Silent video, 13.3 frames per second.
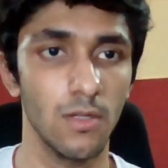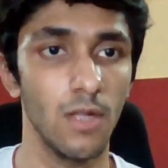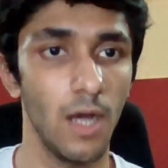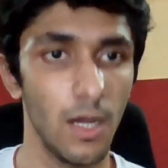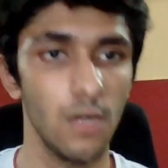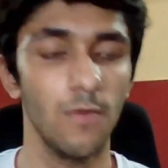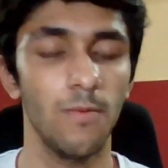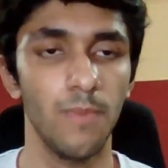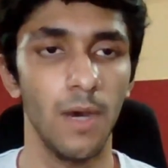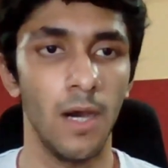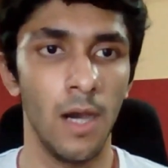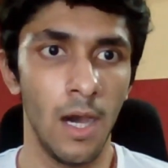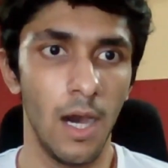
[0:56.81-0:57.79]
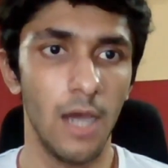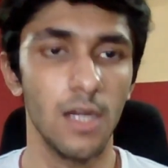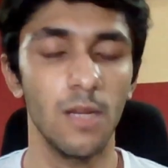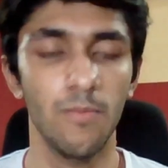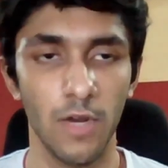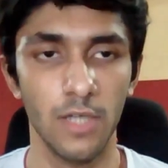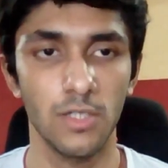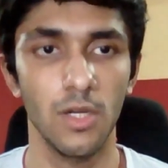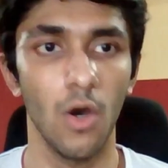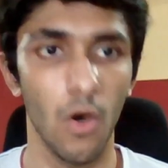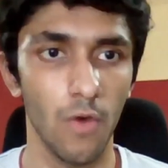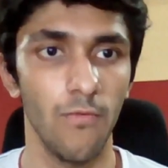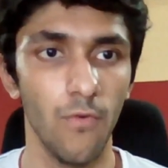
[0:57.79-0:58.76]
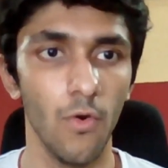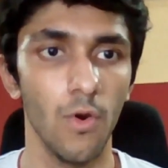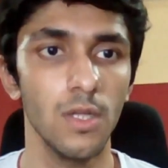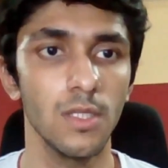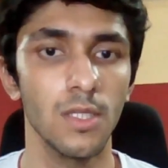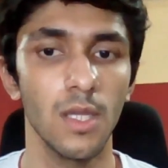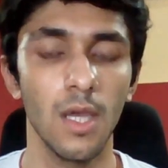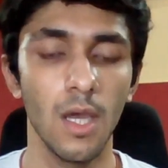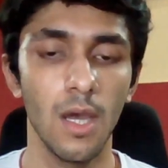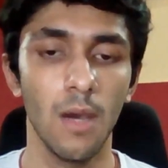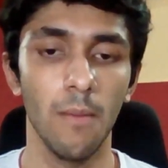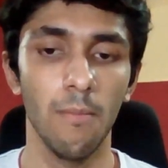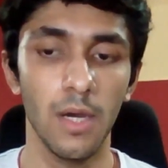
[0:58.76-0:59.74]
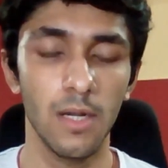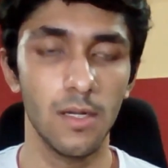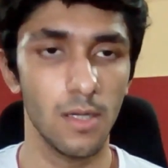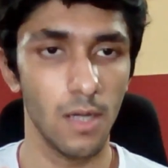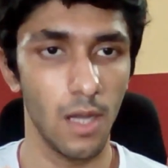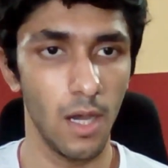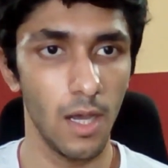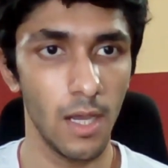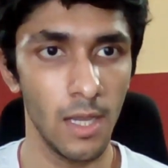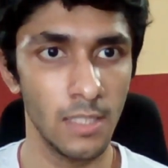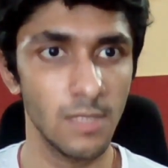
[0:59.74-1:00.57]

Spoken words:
under pressure or force, but it's a